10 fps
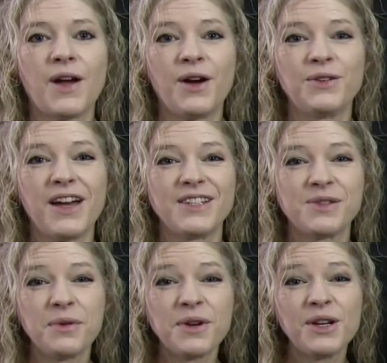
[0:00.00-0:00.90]
All right,
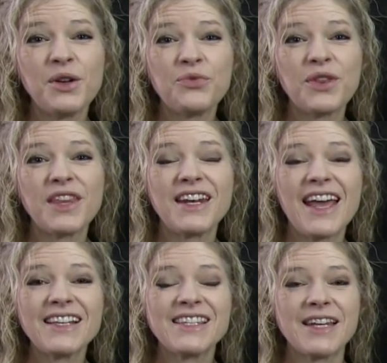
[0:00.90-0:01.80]
so what we're gonna do for the
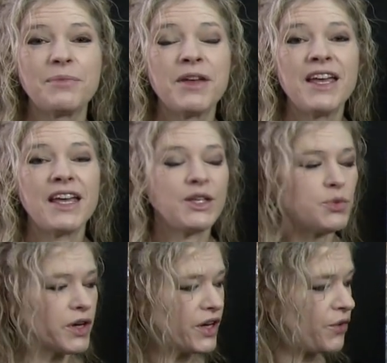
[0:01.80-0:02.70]
next step is
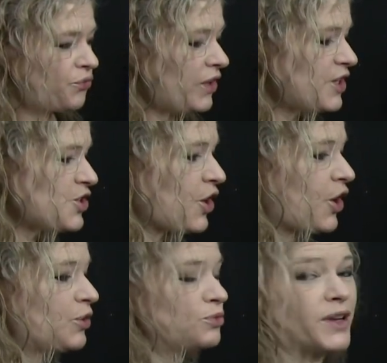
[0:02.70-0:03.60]
we're gonna finish
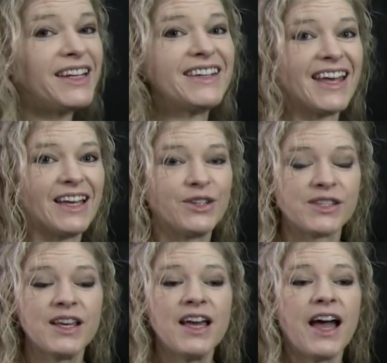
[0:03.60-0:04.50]
our red
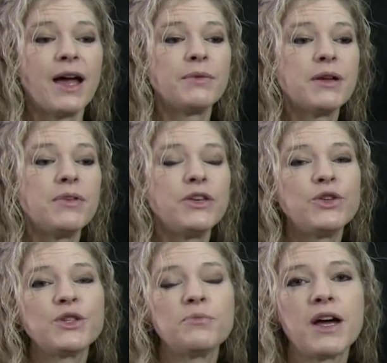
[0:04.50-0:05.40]
nails. I'm gonna be
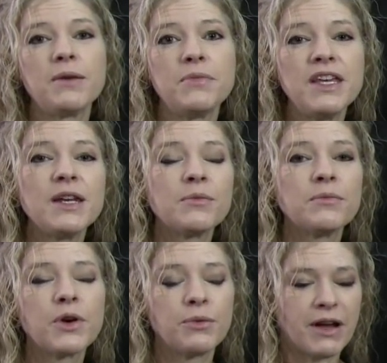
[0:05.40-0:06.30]
using my
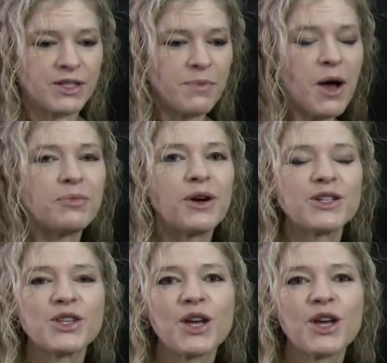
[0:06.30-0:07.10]
medium, or my small brush.